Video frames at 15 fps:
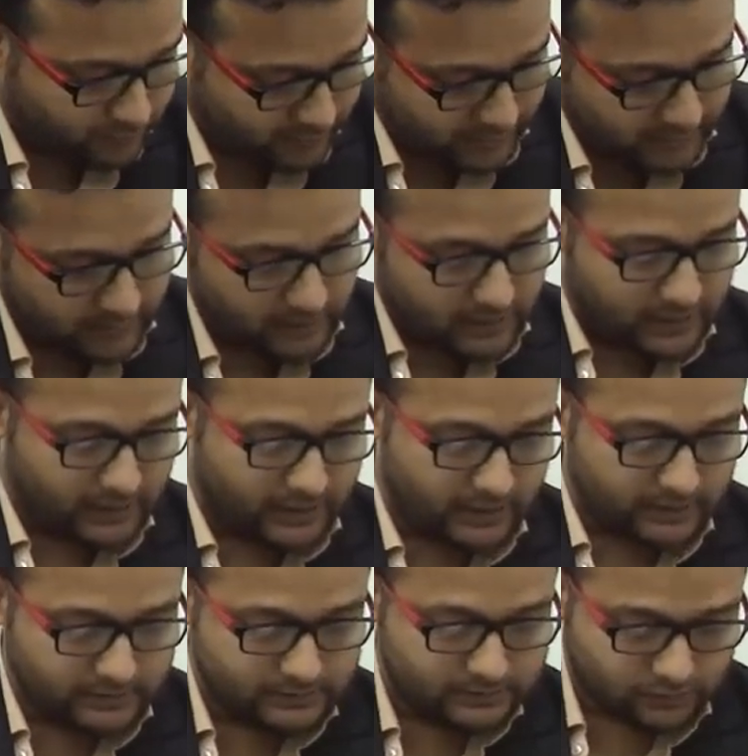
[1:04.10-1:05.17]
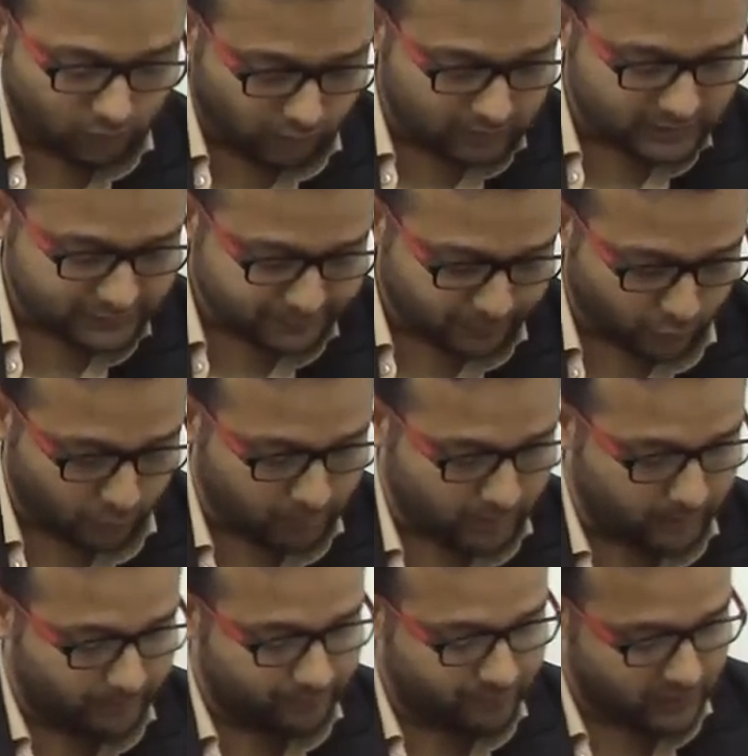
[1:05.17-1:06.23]
we can solve this
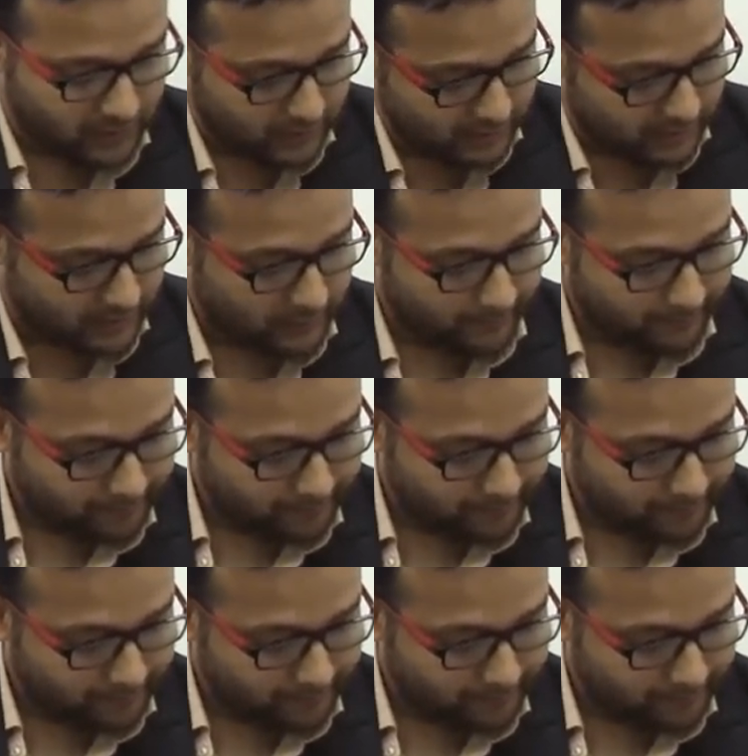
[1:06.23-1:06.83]
problem here.